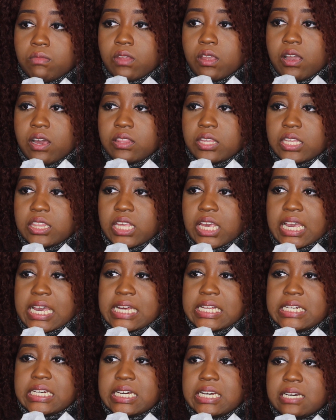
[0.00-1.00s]
I think they
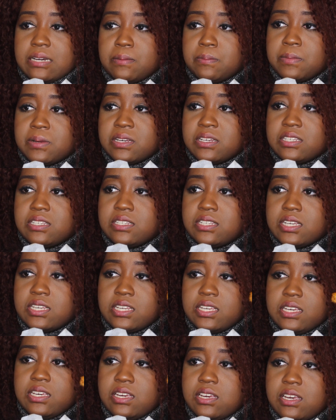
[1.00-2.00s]
had a
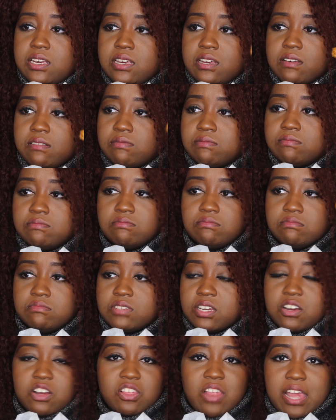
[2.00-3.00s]
city
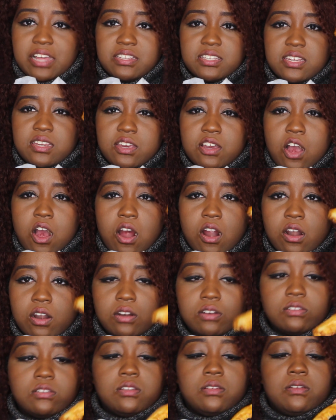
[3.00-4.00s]

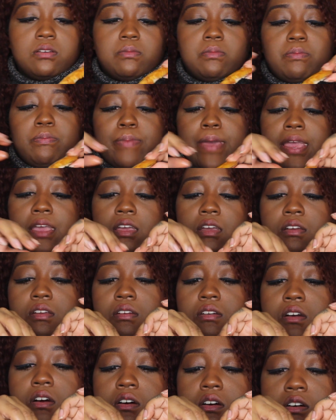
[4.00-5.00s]
card, the bank
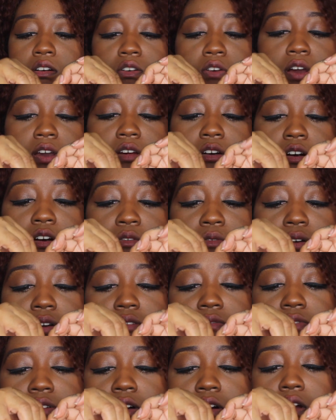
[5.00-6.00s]
card, credit card,
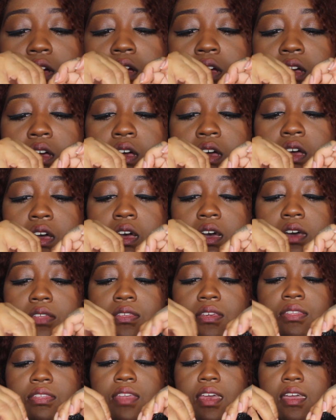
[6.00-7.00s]
whatever. I
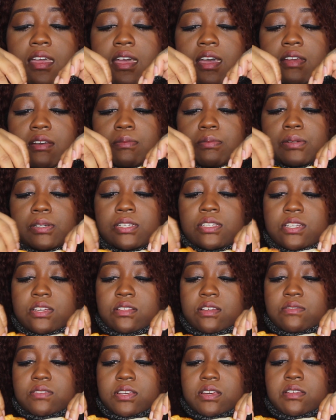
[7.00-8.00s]
think they had a pre-sale
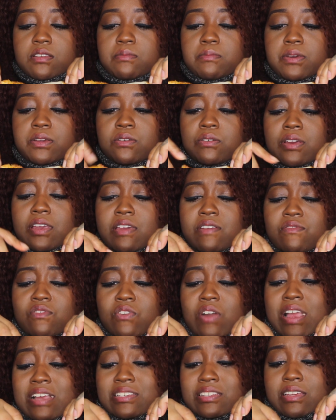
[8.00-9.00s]
that was like in the middle, and
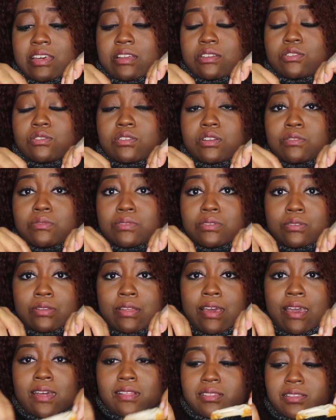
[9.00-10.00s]
Verizon had. So there was at